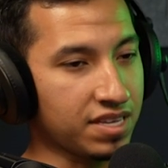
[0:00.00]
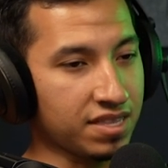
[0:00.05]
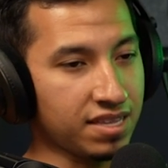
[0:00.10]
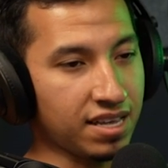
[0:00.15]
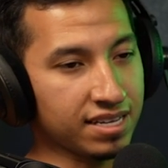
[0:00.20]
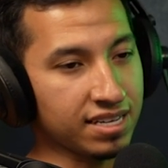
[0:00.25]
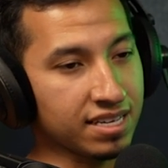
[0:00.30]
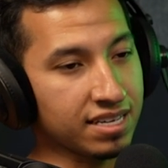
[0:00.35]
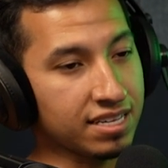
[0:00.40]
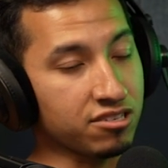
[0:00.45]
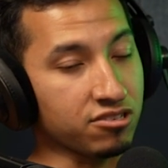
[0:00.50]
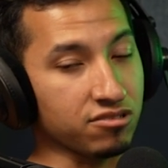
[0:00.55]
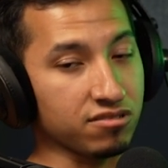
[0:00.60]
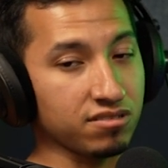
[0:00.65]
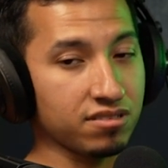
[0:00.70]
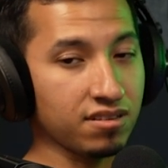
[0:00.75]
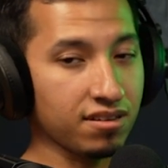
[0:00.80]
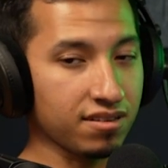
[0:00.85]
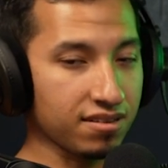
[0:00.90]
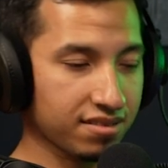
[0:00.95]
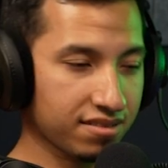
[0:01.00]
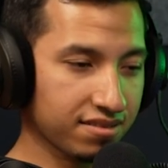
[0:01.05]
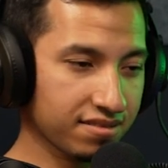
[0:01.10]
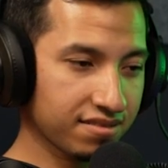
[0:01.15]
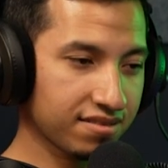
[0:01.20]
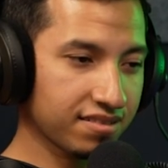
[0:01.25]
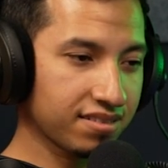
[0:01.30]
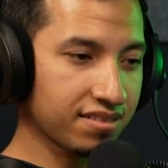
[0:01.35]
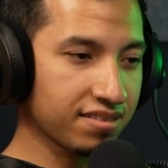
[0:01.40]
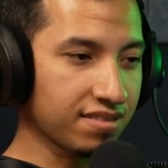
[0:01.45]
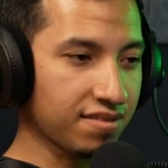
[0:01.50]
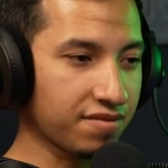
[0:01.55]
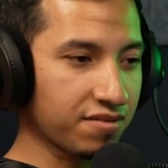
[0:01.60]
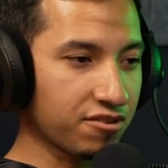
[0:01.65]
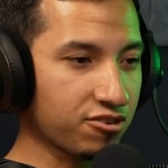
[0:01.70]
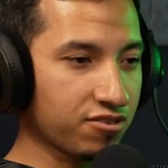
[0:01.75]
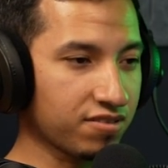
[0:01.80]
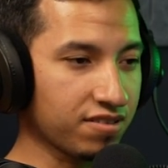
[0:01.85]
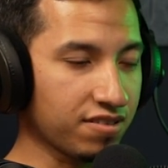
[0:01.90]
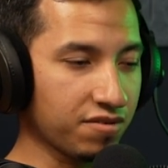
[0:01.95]
and that can get you stuck because
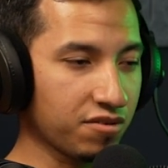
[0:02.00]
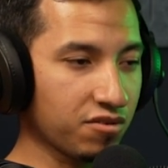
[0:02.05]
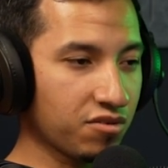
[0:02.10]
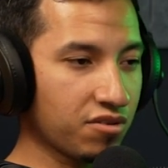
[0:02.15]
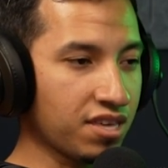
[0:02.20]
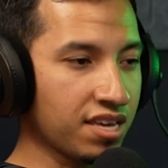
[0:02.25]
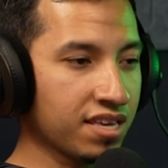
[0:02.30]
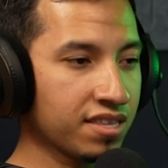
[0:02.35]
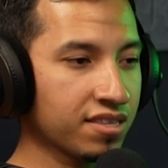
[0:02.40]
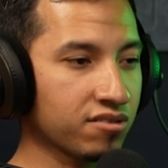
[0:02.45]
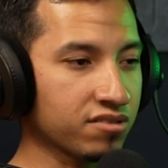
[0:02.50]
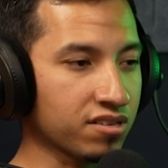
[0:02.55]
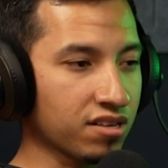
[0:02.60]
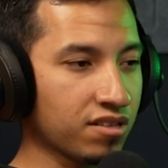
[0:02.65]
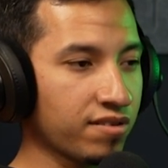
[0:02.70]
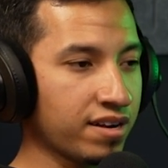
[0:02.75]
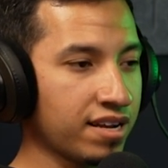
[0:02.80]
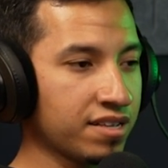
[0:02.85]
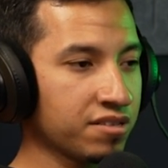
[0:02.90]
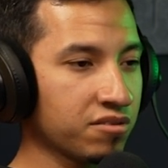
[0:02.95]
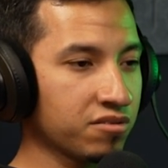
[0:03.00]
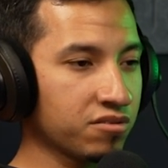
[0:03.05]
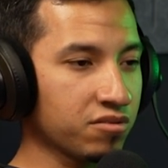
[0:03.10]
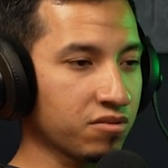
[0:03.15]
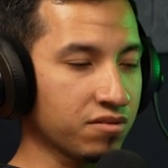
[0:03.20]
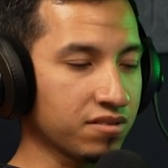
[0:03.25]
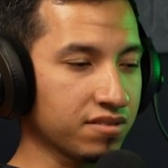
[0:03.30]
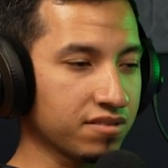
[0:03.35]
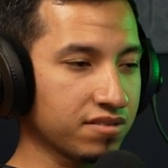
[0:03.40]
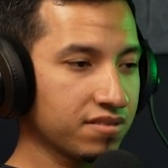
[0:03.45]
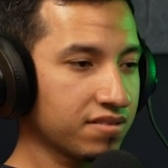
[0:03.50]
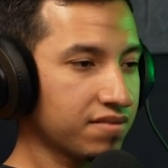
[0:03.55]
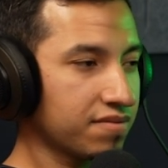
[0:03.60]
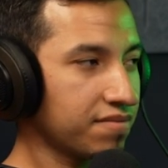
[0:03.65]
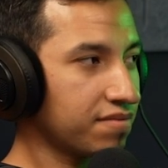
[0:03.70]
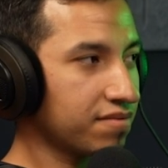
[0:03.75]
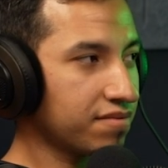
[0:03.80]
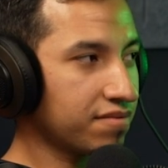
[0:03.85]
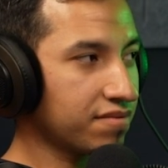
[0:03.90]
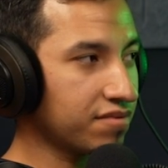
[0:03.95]
if you think there's a clear answer to it,
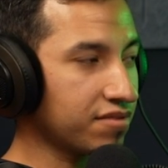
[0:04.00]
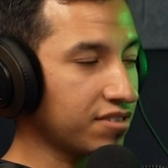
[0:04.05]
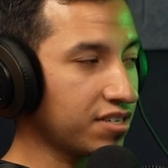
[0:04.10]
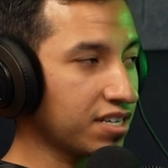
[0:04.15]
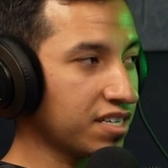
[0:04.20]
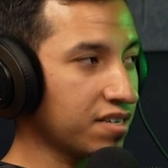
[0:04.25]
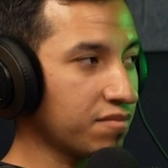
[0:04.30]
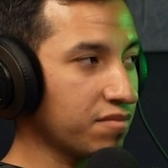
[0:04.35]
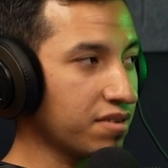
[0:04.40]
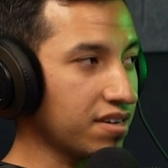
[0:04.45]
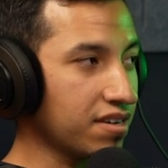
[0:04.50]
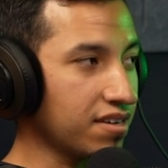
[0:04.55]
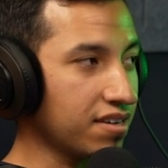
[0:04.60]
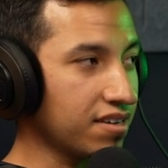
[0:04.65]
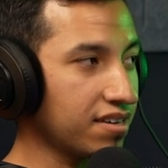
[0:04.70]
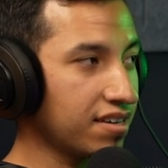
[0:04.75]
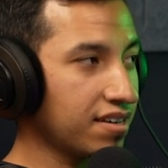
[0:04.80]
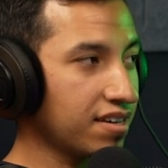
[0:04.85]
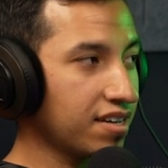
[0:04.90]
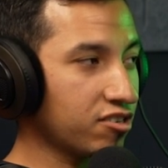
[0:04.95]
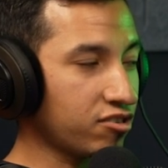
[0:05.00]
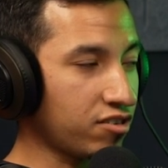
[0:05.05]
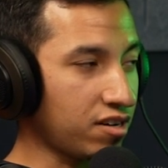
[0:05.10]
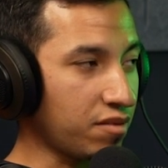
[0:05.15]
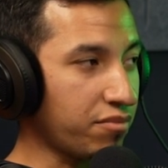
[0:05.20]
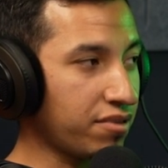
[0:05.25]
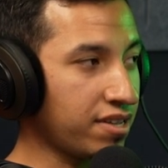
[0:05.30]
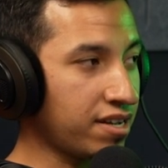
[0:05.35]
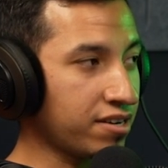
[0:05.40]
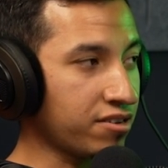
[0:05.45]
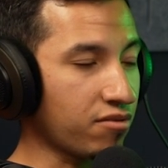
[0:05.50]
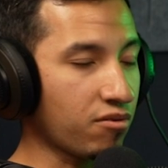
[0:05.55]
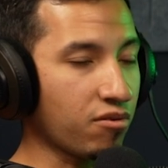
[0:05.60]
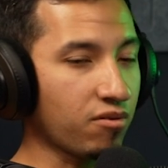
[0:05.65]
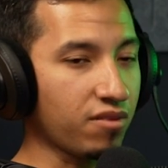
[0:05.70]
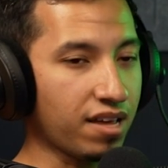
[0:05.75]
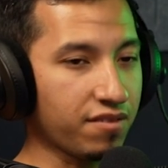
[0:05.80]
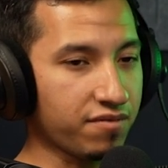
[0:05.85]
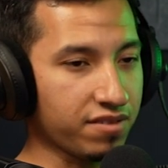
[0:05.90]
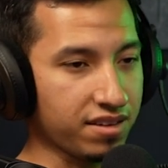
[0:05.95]
you're gonna be trying to plan your whole
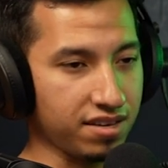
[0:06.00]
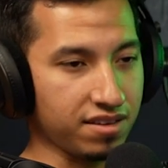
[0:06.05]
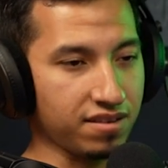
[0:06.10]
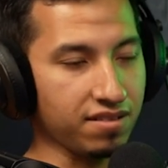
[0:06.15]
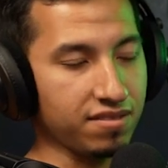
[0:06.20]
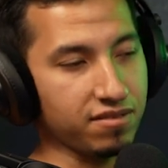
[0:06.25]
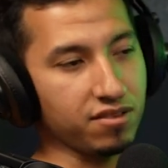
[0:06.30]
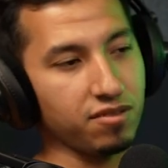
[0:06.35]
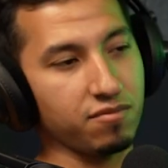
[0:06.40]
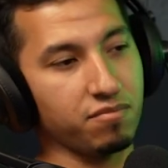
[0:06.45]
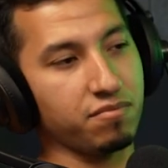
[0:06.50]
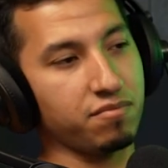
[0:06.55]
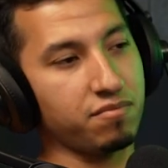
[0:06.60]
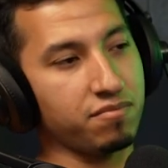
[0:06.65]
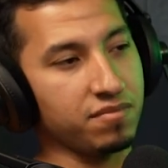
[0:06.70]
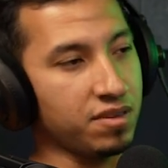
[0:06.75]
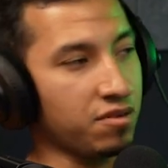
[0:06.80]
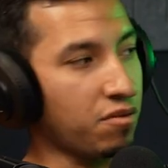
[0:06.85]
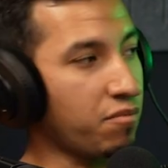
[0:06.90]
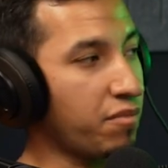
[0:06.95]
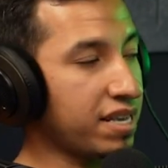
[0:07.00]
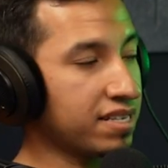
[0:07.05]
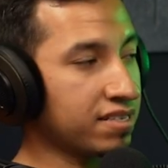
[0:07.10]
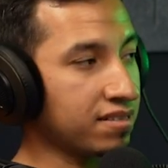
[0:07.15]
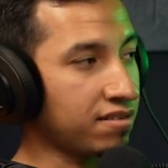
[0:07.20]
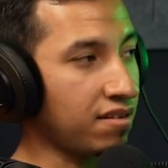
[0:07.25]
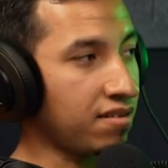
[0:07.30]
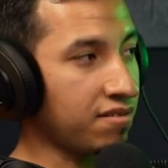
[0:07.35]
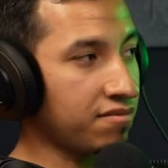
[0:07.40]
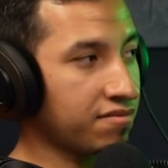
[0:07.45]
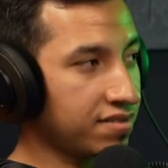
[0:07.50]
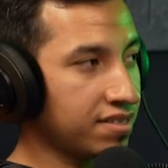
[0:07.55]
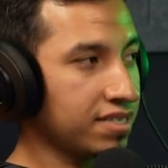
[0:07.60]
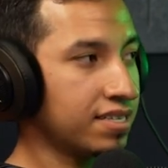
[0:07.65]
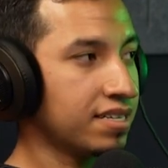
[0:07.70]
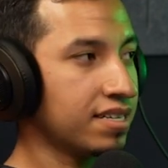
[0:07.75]
life ahead, basing off